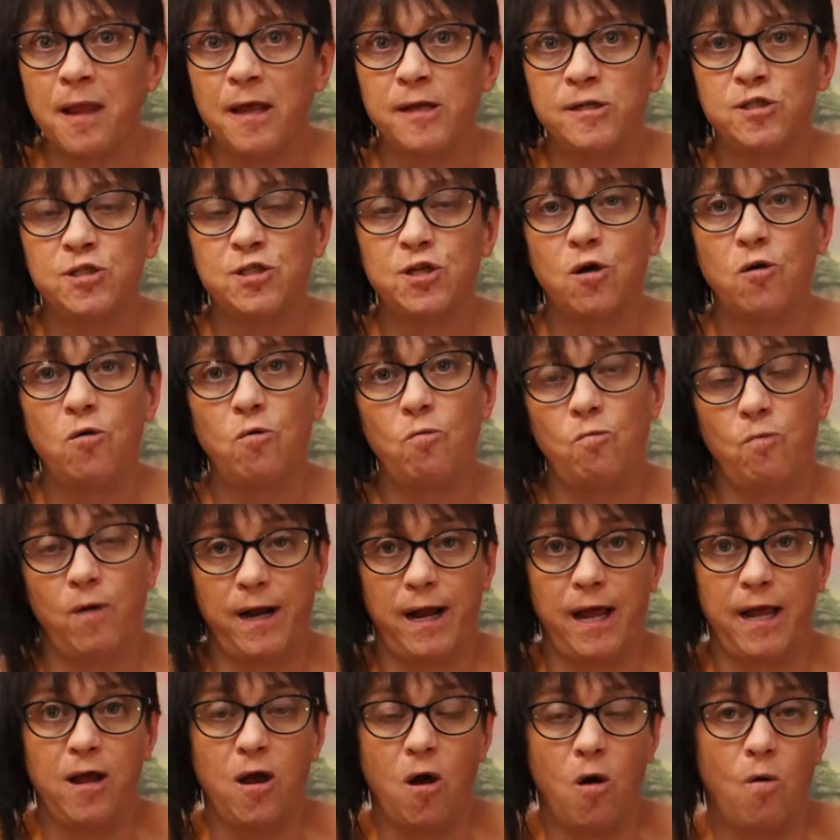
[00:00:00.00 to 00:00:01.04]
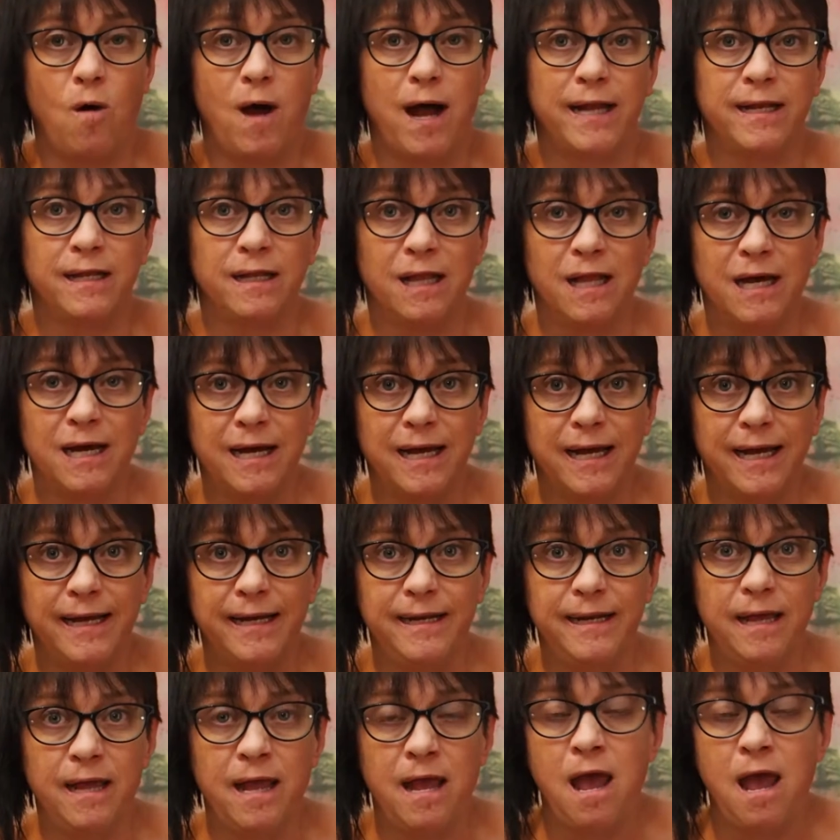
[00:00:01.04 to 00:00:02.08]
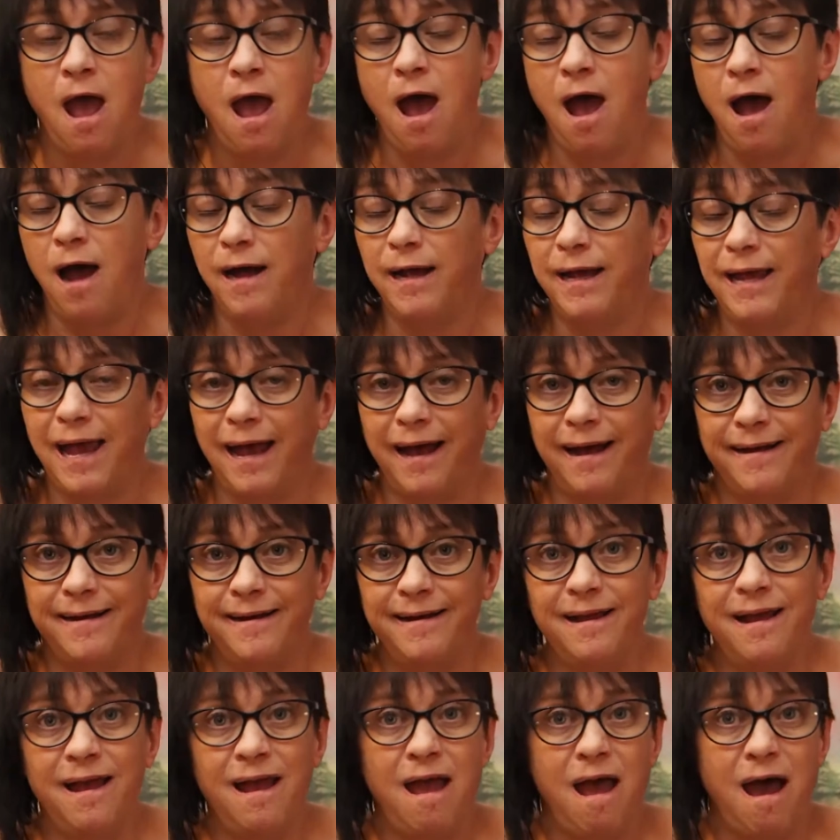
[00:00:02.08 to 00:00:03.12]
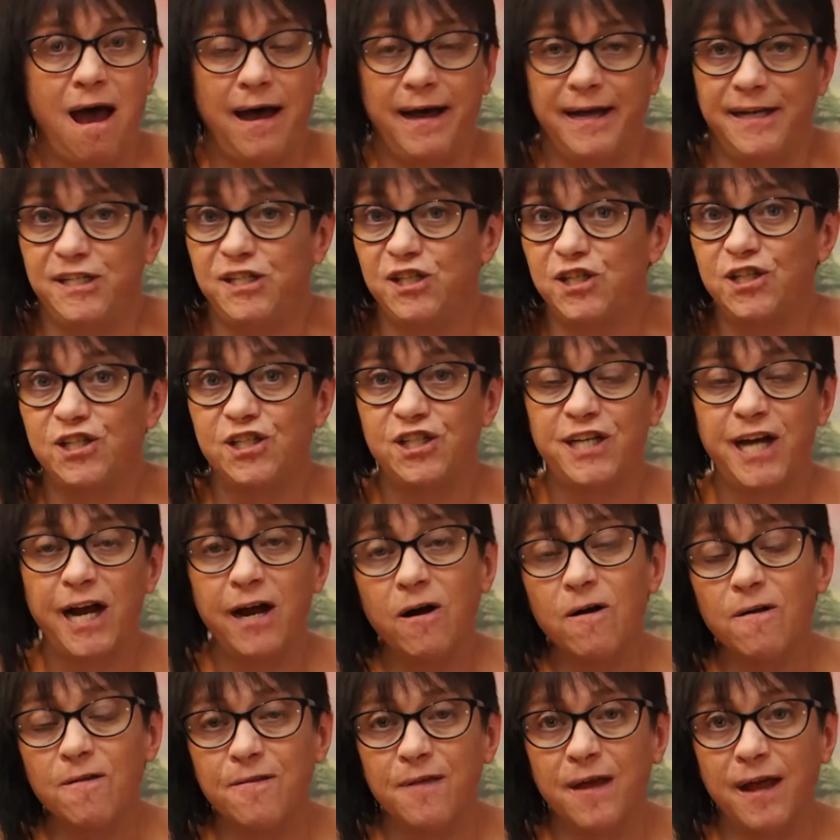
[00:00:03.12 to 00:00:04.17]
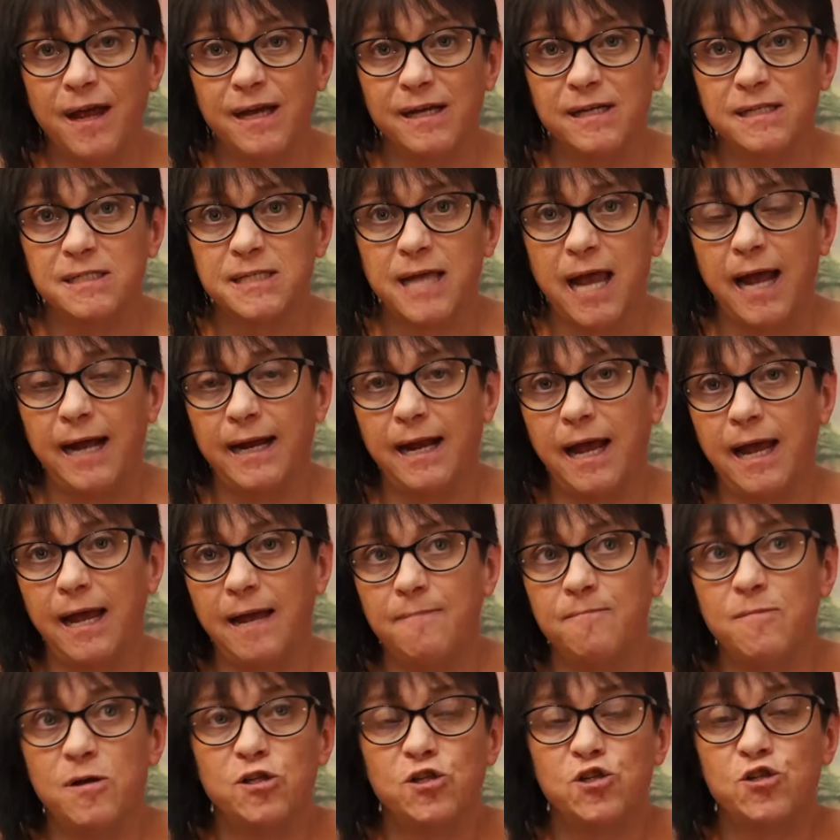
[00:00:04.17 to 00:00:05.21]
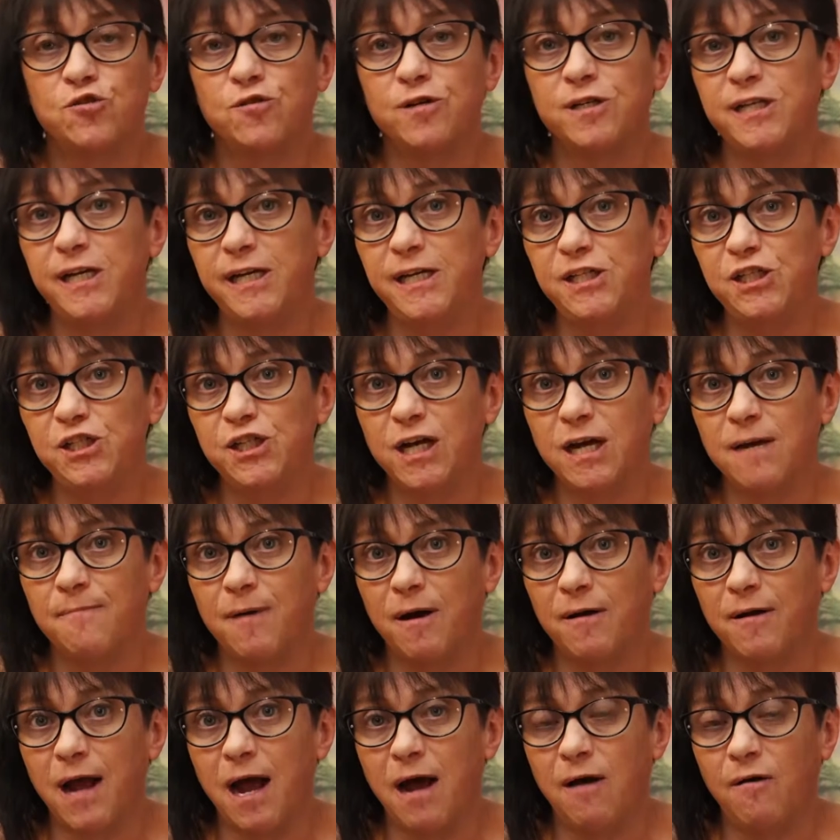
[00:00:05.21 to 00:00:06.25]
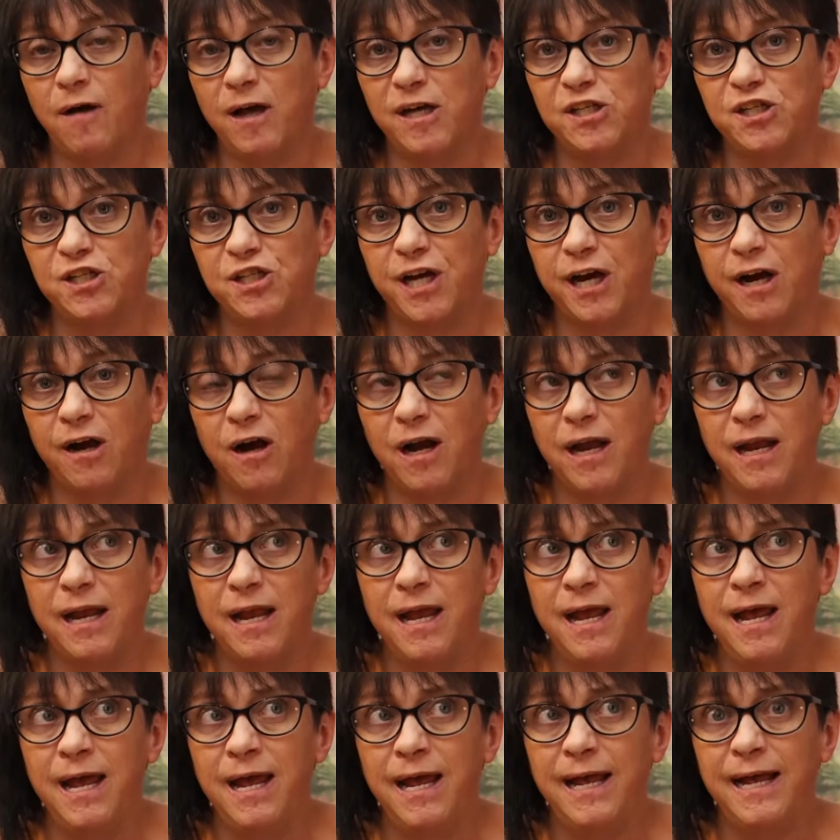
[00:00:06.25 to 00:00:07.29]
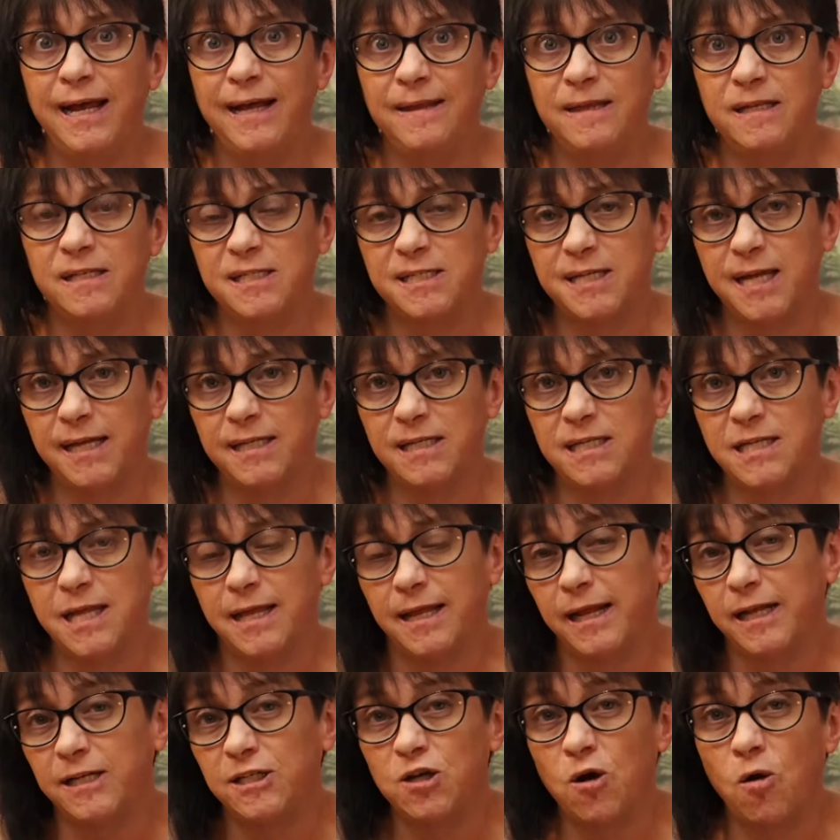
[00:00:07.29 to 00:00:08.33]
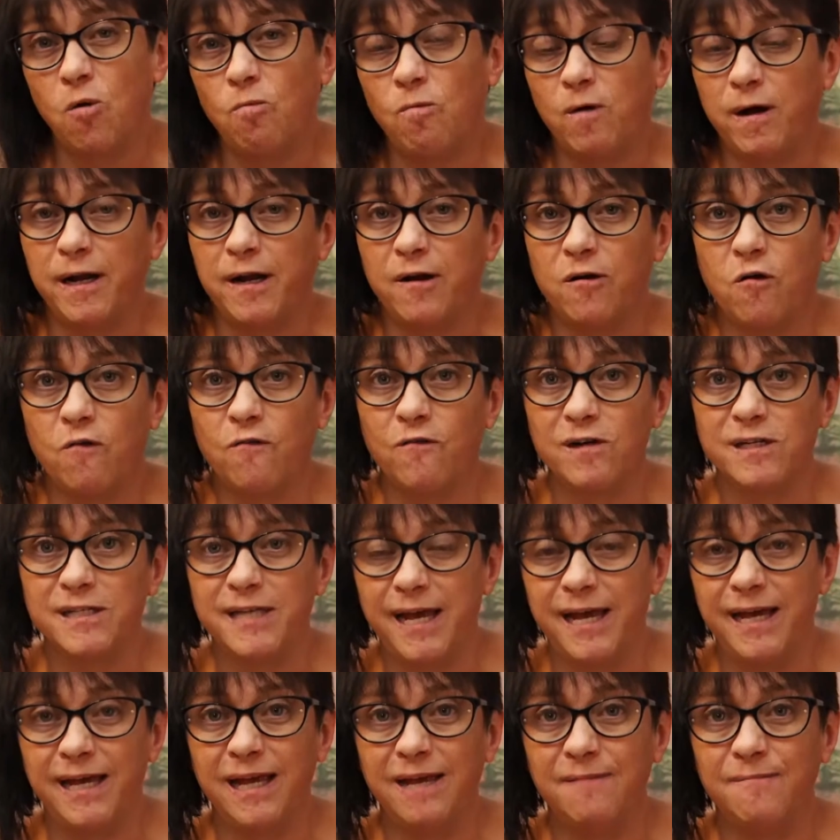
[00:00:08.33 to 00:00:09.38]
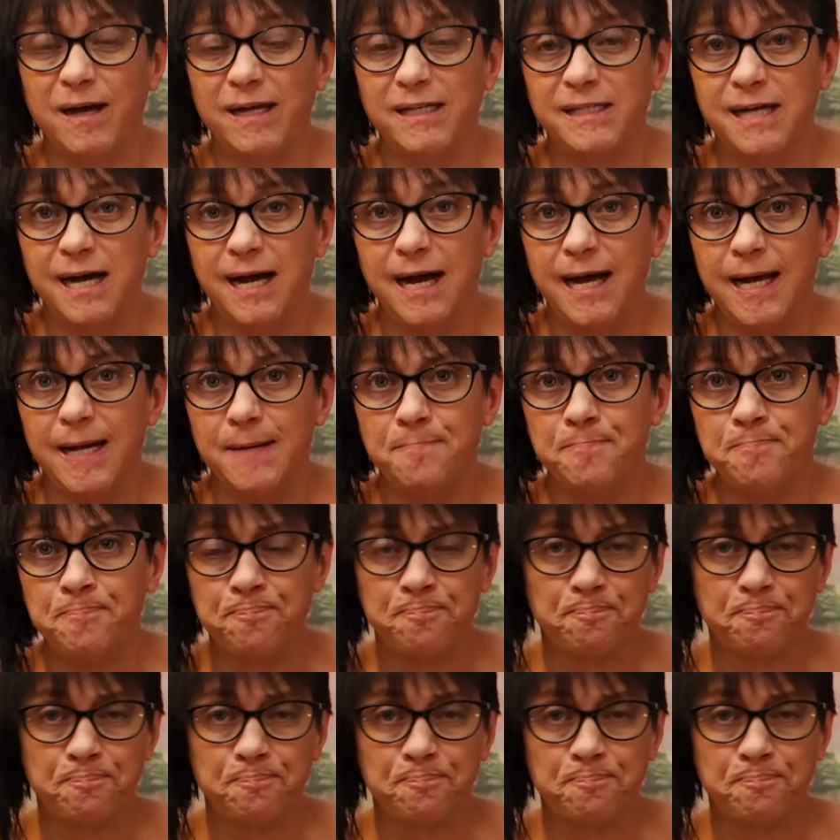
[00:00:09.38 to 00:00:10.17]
So when I go online, again, I just share things, and I am strategic about how I share it in the sense that I don't want it overtaking my time.